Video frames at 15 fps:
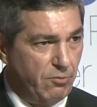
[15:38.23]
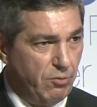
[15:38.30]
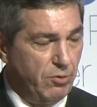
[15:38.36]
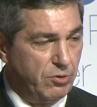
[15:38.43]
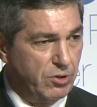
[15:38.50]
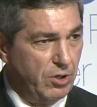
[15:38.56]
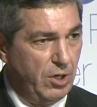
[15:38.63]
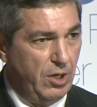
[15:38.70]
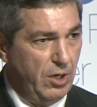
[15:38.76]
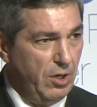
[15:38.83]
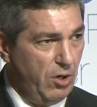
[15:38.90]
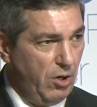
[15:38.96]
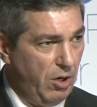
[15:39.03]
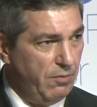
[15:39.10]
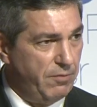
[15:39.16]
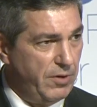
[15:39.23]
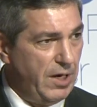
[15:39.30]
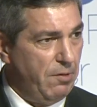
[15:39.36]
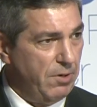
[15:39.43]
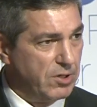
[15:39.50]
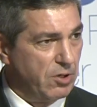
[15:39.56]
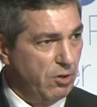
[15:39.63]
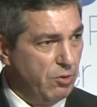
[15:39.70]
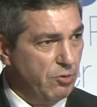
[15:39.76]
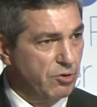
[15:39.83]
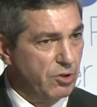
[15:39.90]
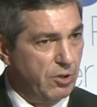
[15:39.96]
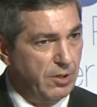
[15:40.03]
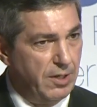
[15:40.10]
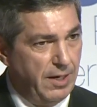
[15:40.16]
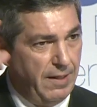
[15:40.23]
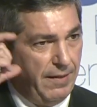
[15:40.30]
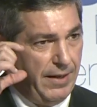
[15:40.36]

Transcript: root of their resolution,